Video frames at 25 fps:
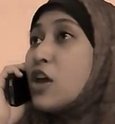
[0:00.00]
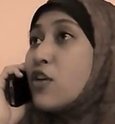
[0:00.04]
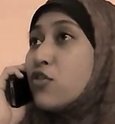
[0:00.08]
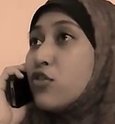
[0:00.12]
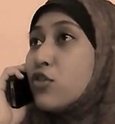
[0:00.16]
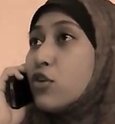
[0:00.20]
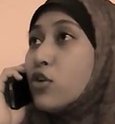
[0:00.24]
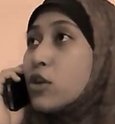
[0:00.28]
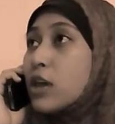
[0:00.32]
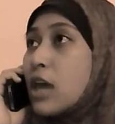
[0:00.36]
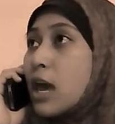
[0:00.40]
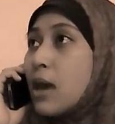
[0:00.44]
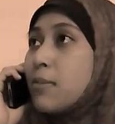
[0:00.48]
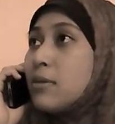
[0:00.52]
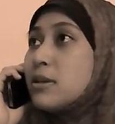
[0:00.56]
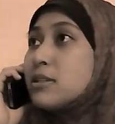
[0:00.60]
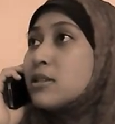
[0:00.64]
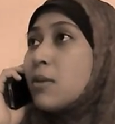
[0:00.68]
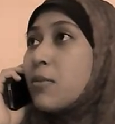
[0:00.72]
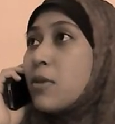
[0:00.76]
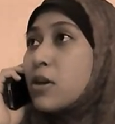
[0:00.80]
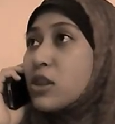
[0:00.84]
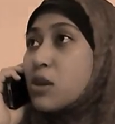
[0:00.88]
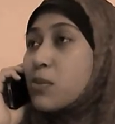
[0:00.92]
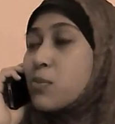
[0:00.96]
if you get me
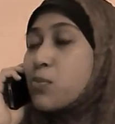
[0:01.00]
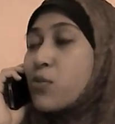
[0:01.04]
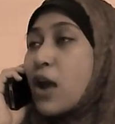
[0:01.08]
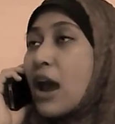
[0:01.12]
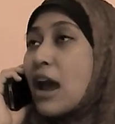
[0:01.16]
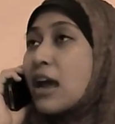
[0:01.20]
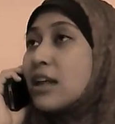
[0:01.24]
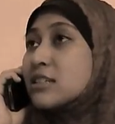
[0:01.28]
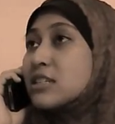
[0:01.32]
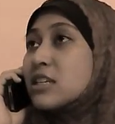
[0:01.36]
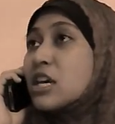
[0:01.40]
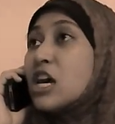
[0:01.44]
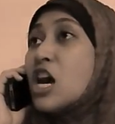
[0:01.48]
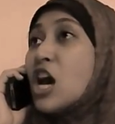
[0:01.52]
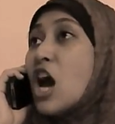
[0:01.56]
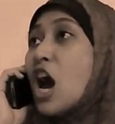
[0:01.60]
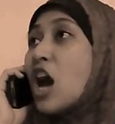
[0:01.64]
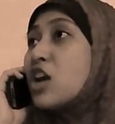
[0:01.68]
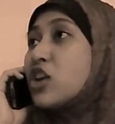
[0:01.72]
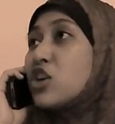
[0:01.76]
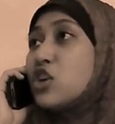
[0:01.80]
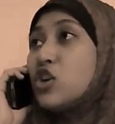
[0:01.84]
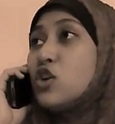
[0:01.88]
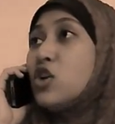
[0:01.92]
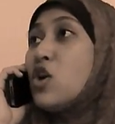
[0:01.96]
some other brands,
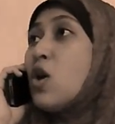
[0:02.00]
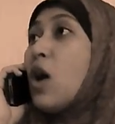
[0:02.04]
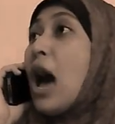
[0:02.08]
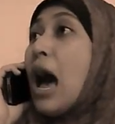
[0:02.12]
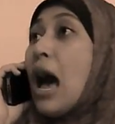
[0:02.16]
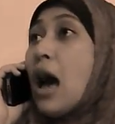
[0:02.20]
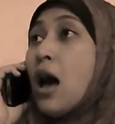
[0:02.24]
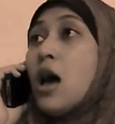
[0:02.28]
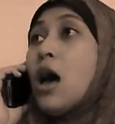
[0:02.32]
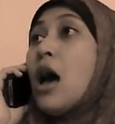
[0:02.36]
you know,